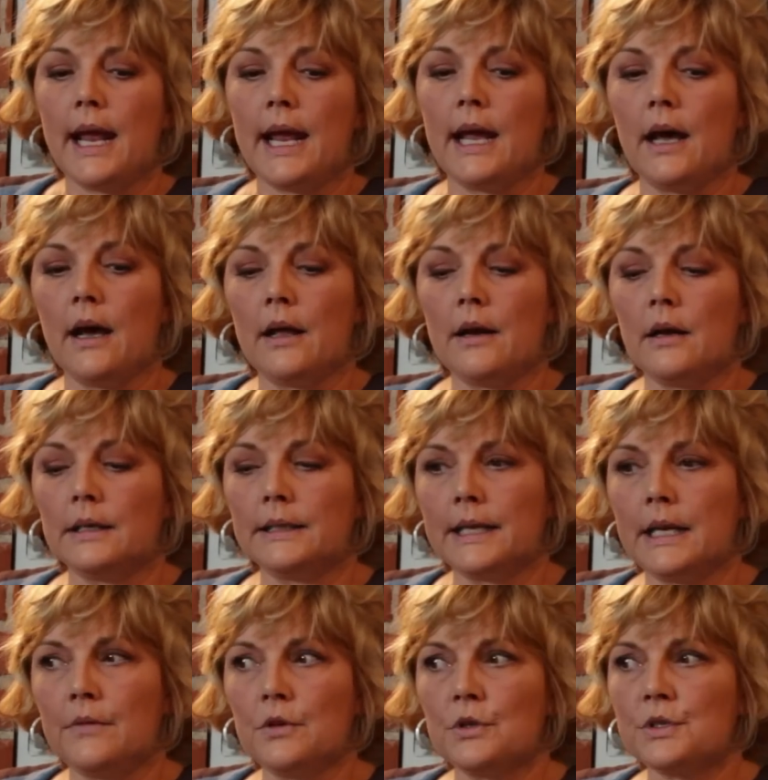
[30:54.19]

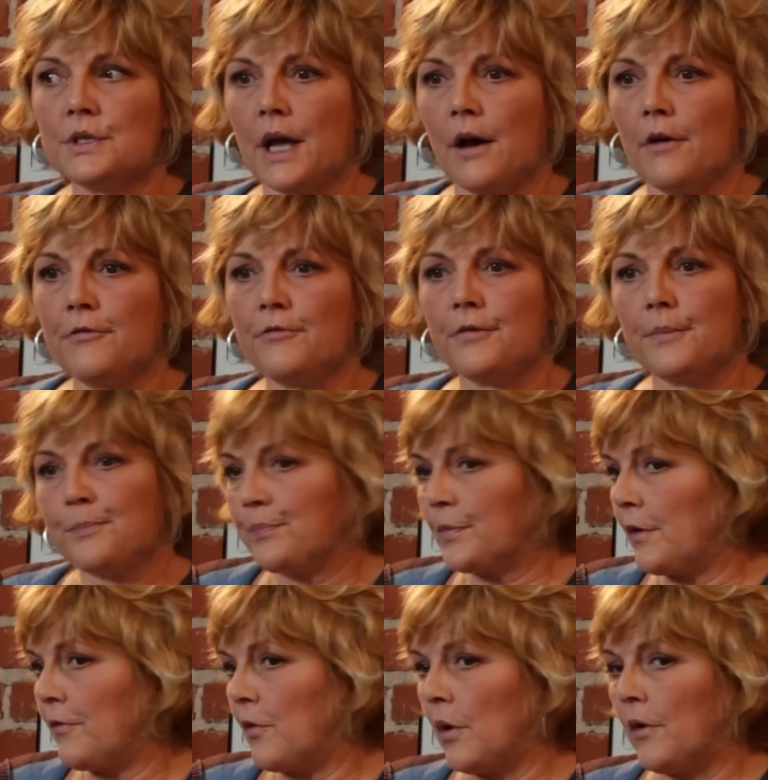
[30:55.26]
and give yourself
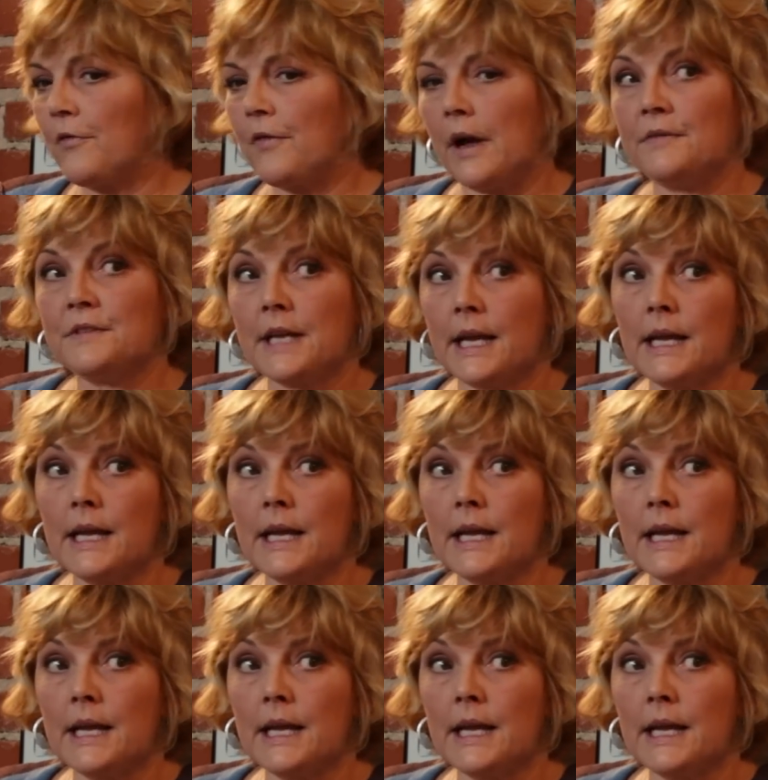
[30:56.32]
4 or 5